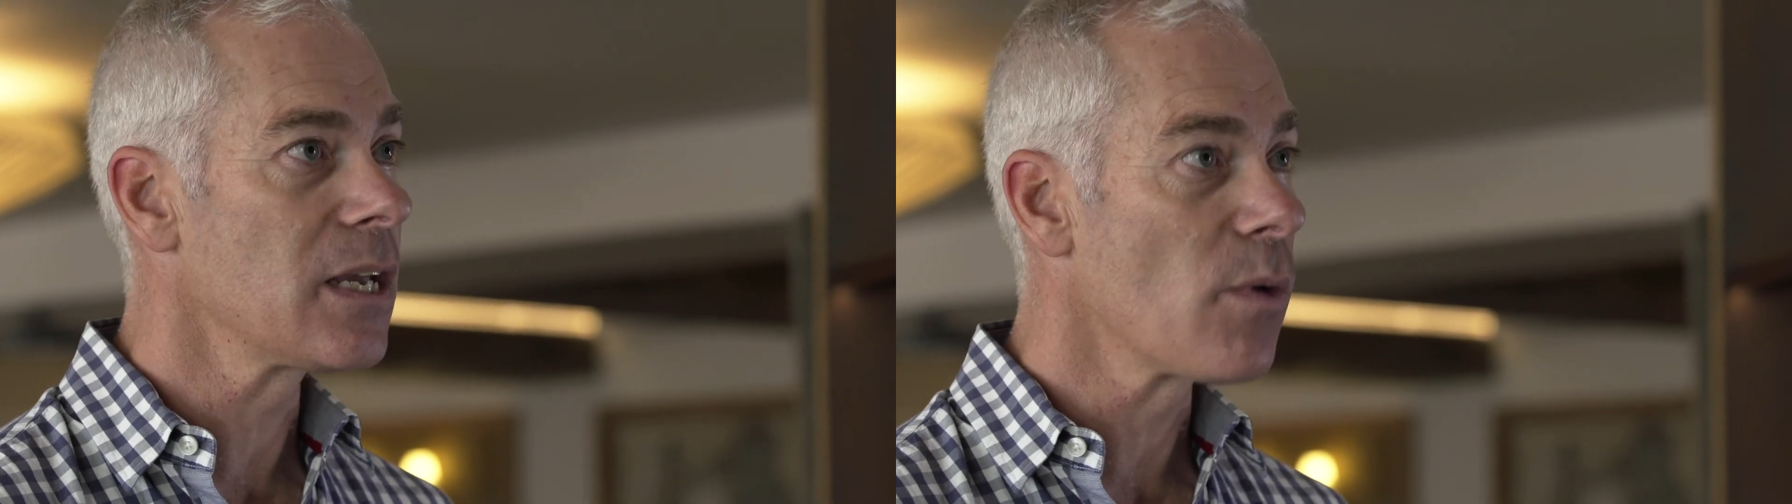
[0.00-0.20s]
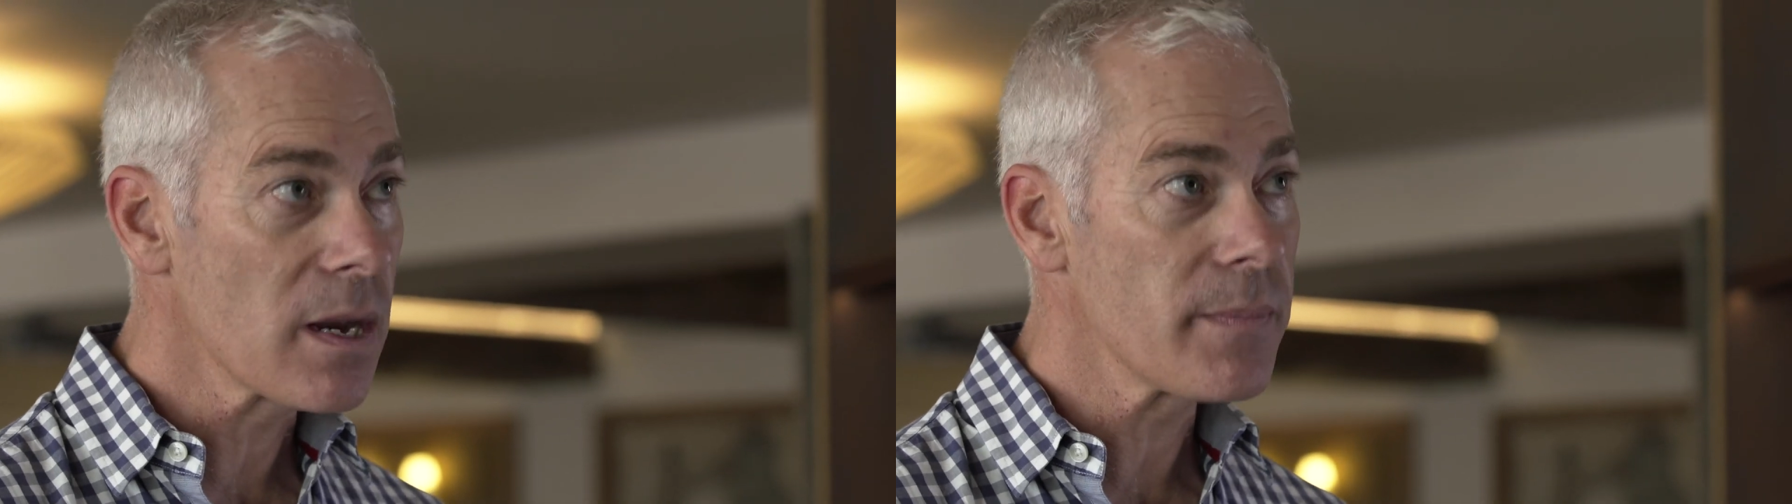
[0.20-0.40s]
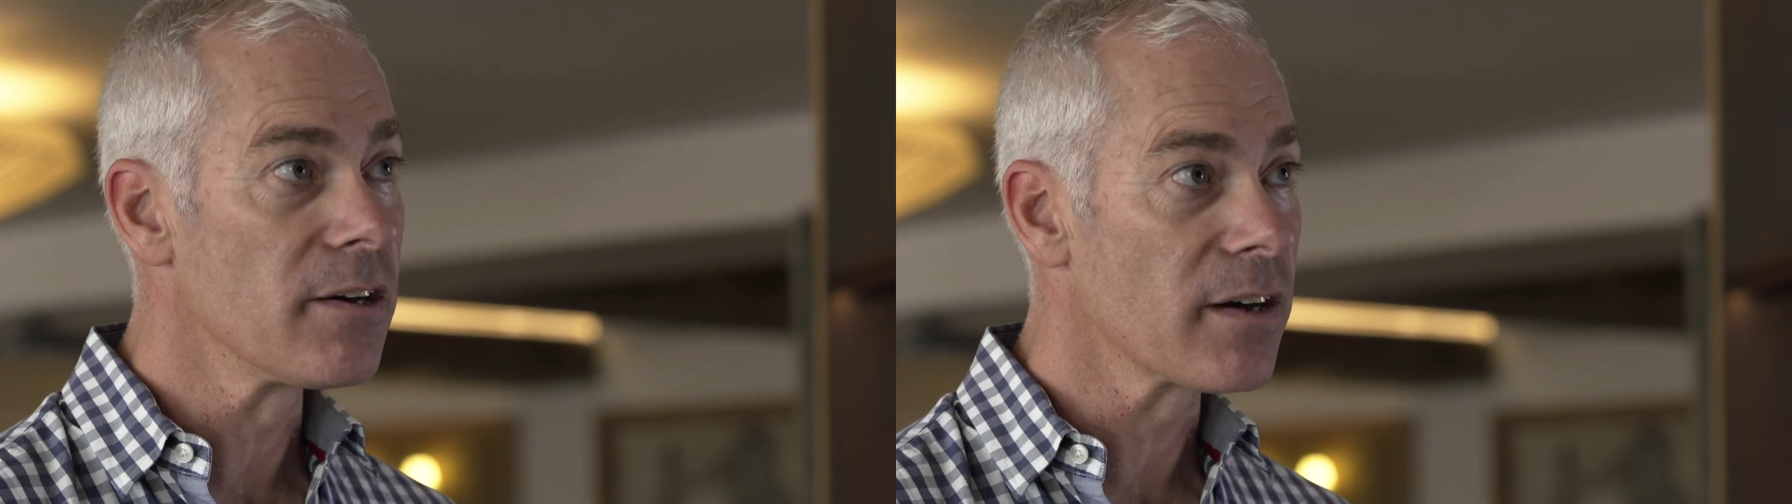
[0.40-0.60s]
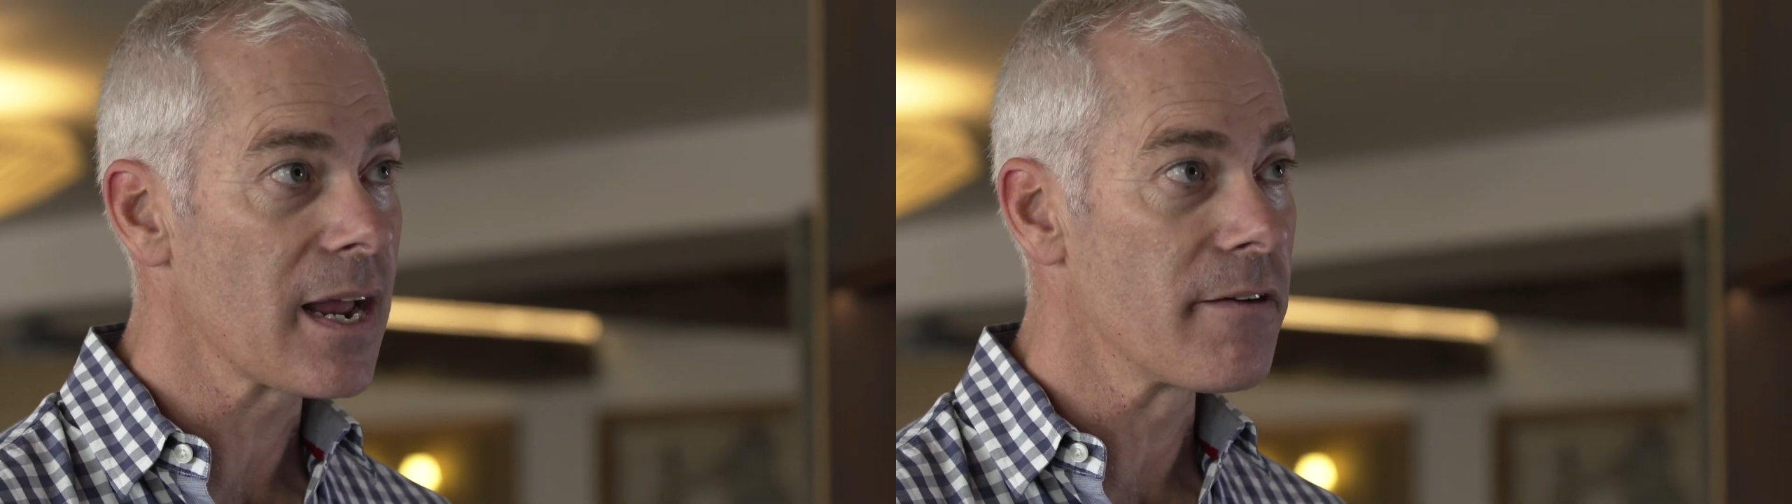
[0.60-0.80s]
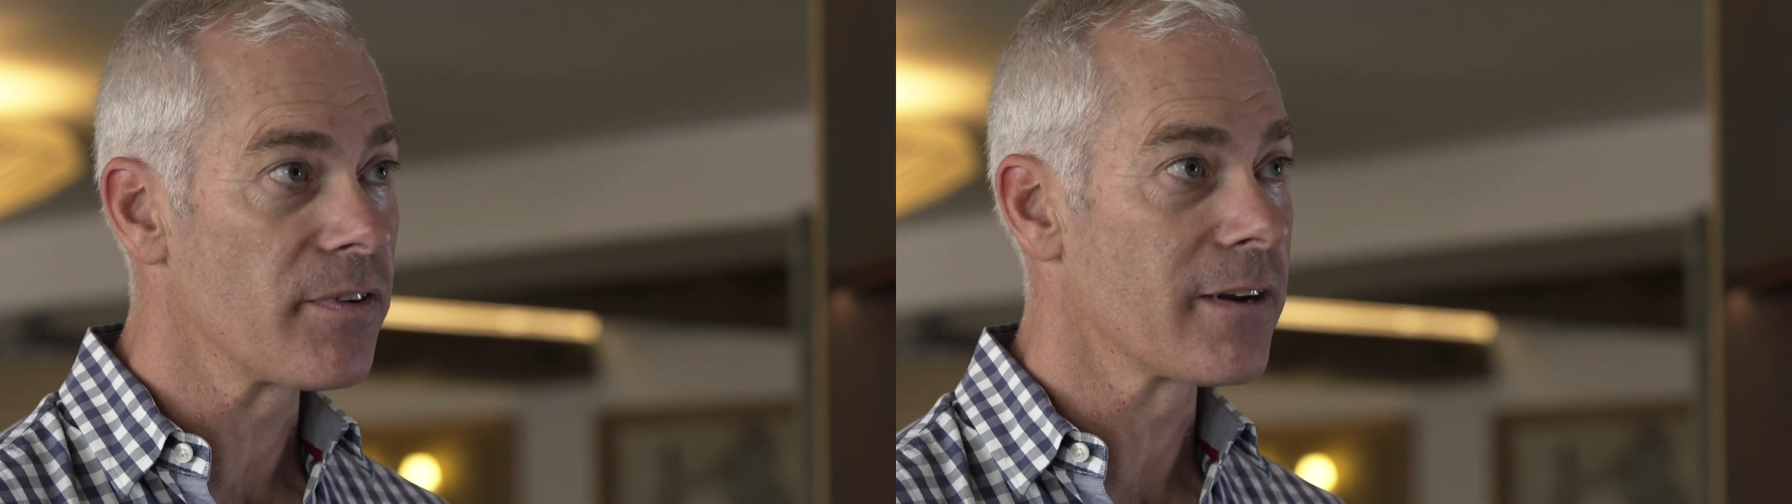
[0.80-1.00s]
you want to be
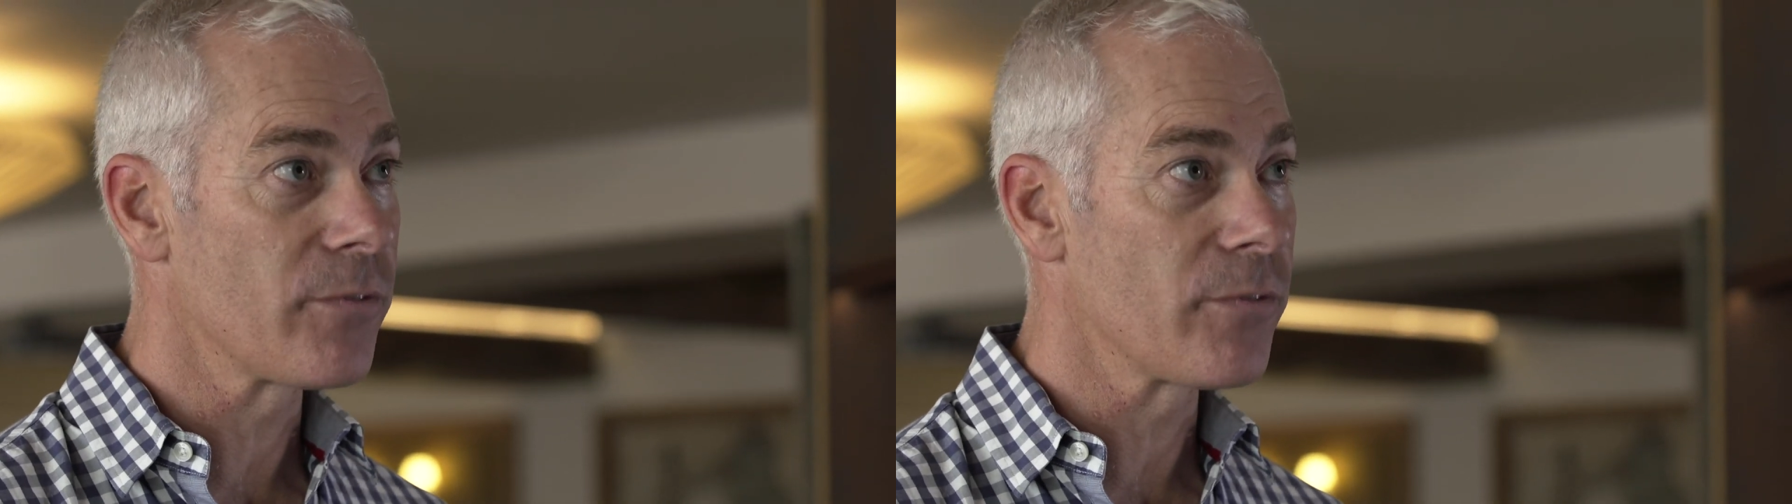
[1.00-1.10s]
recovering